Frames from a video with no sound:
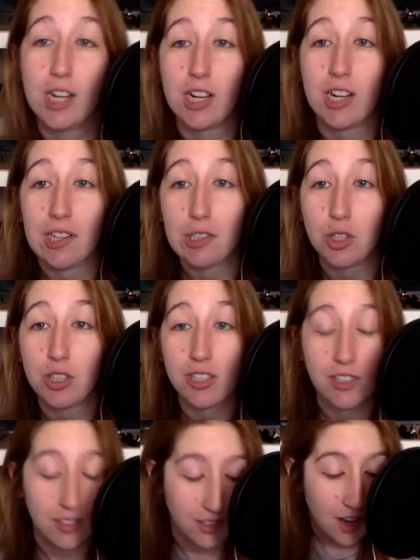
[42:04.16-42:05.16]
here in
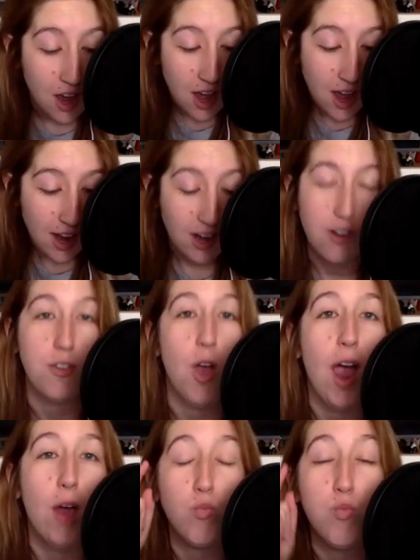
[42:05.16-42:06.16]
Kristen's
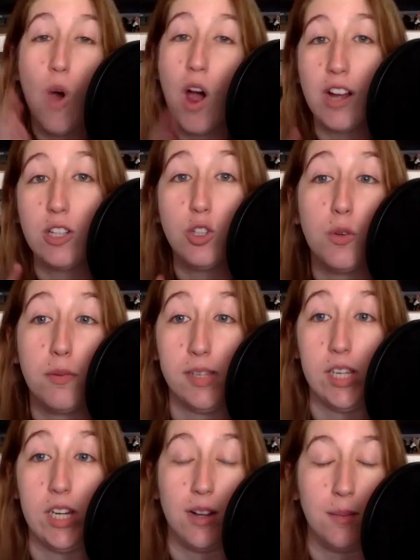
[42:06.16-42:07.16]
interview, I want to do a
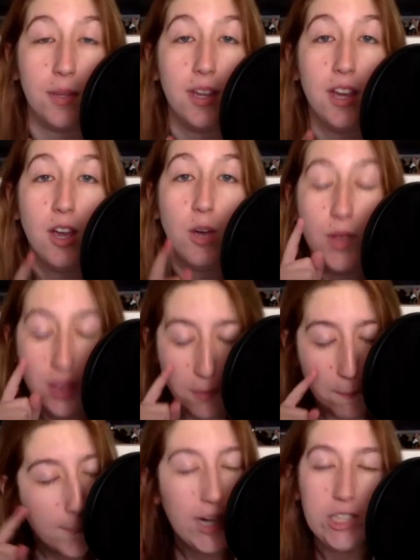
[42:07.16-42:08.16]
meetup
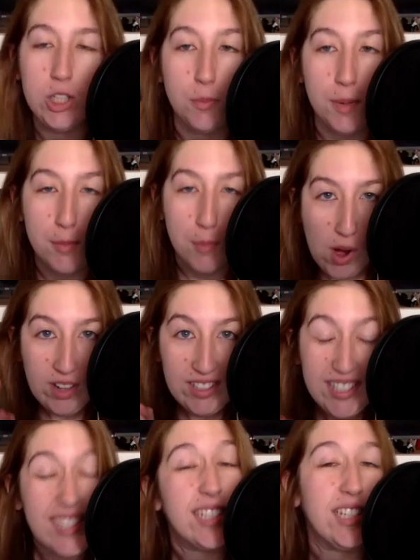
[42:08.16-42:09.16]
with a bunch of people
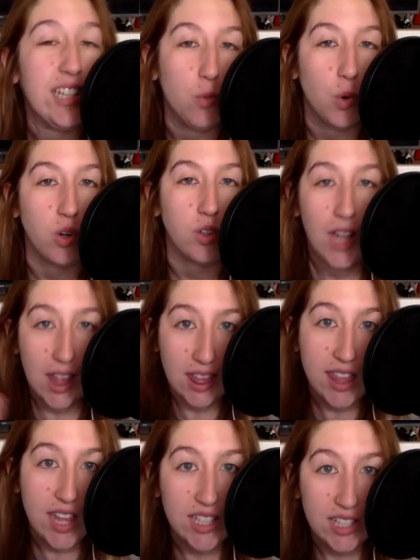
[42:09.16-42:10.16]
in Disney World
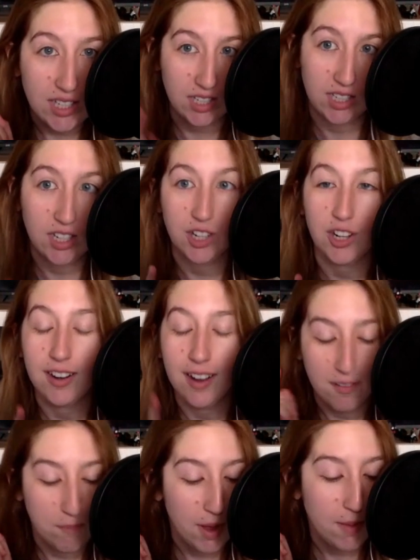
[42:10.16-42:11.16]
this year.
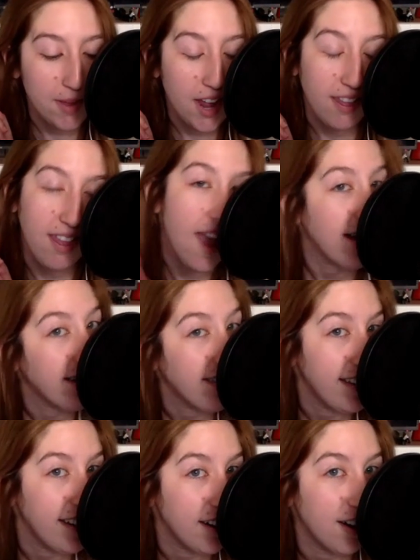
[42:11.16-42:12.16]
Maybe at the end
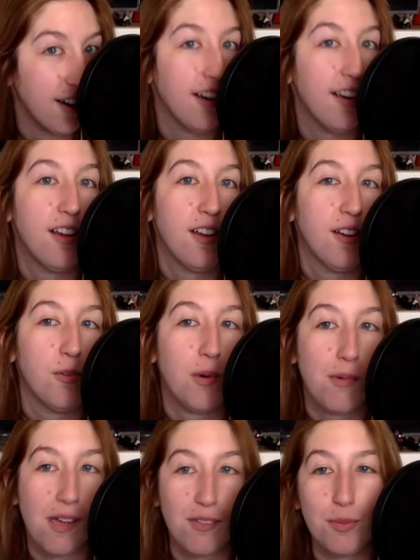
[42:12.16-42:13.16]
of the year
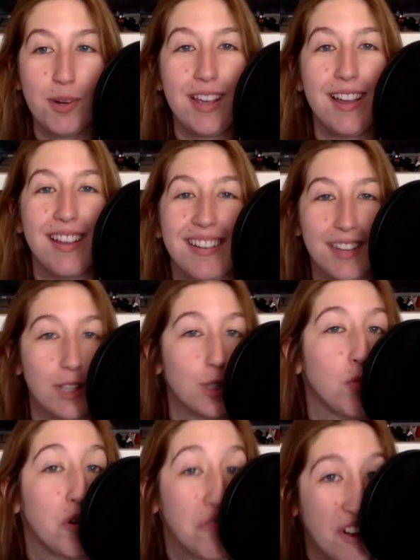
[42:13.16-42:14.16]
when everybody
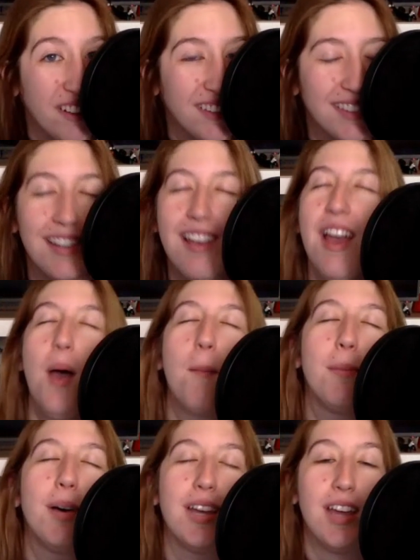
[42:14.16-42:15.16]
gets more funds.
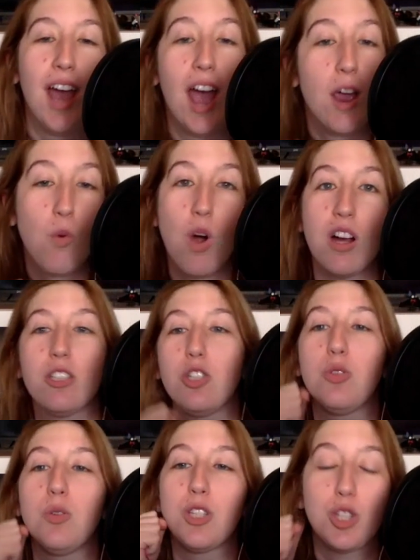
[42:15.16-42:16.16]
But I
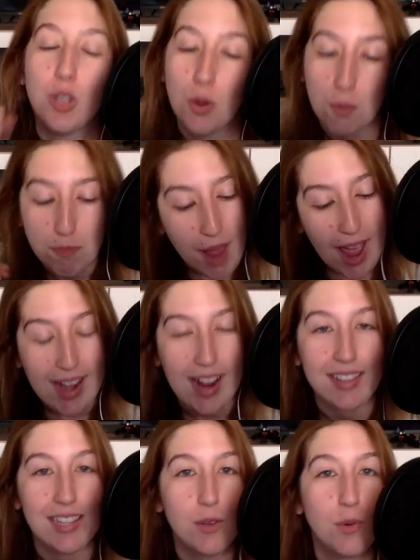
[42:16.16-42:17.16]
want to do it so bad.
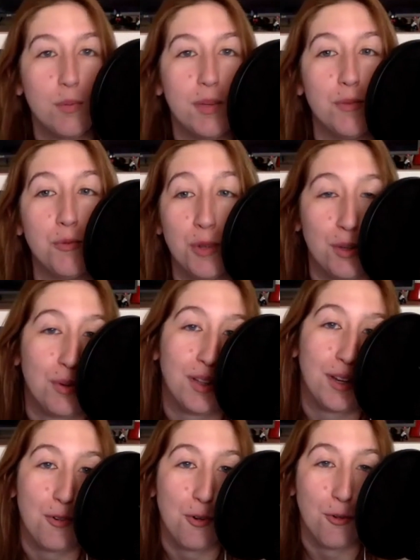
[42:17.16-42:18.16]
I think it would be really,
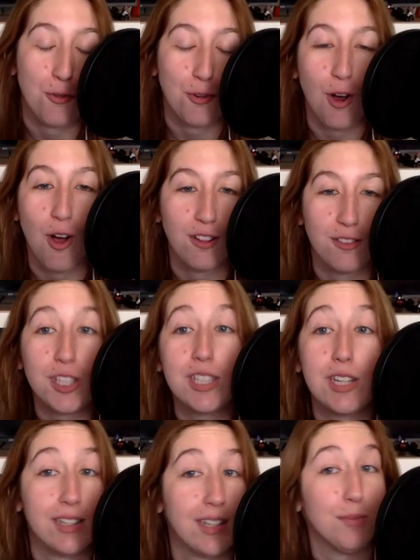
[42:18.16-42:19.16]
really cool for all of
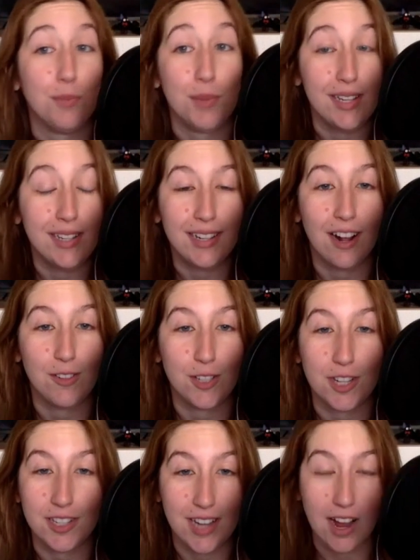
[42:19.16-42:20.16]
us to like meet and have
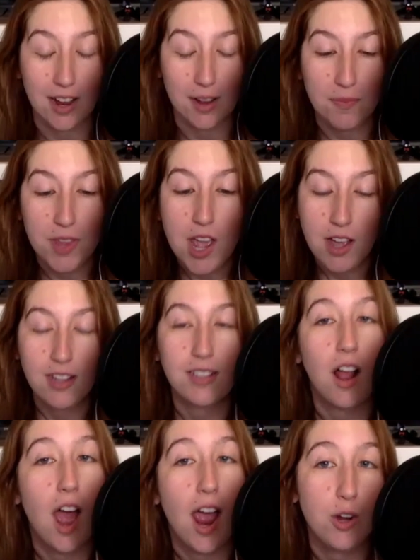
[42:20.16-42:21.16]
a good time.
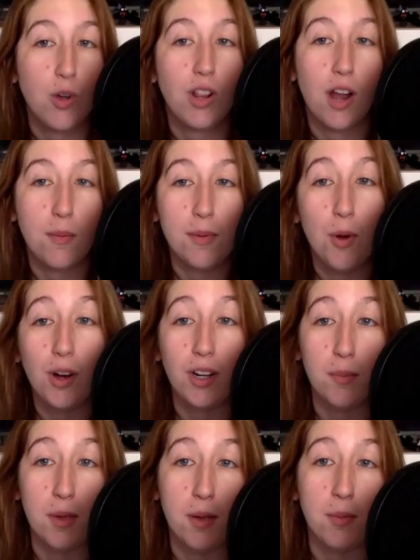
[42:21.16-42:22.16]
Because I know a lot of people
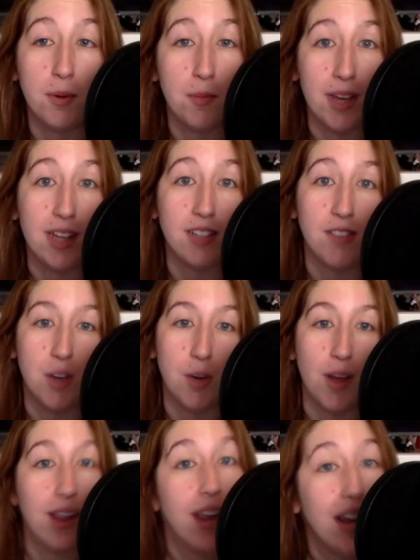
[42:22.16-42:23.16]
aren't going to be able to make it to
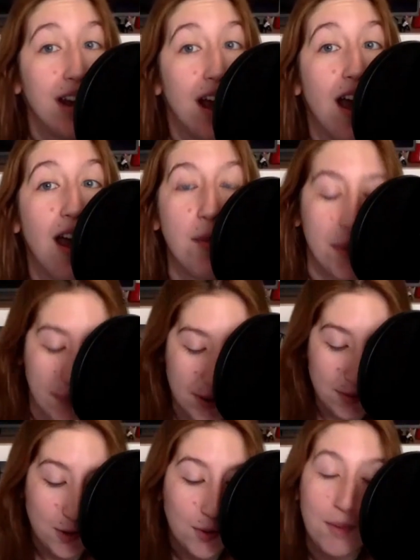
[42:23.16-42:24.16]
VO Atlanta, but
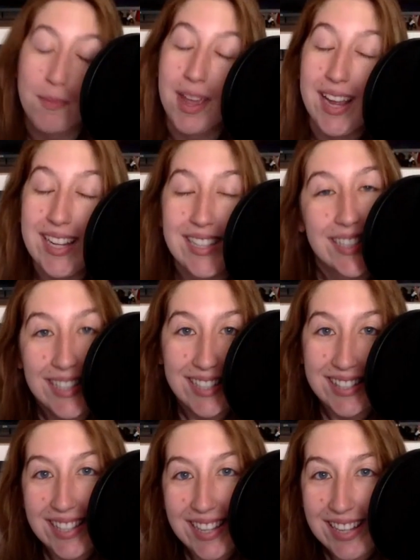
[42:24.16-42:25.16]
maybe you can make it to
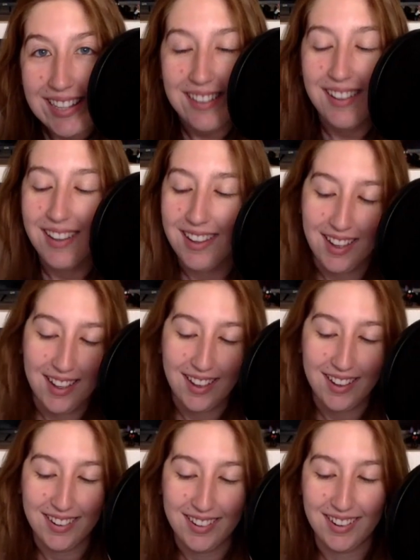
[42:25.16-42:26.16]
Disney.
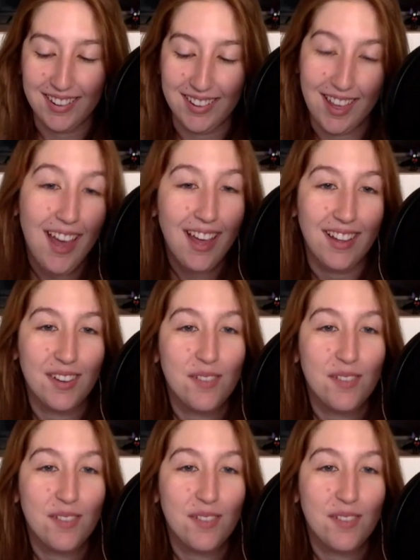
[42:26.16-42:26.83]
And yeah,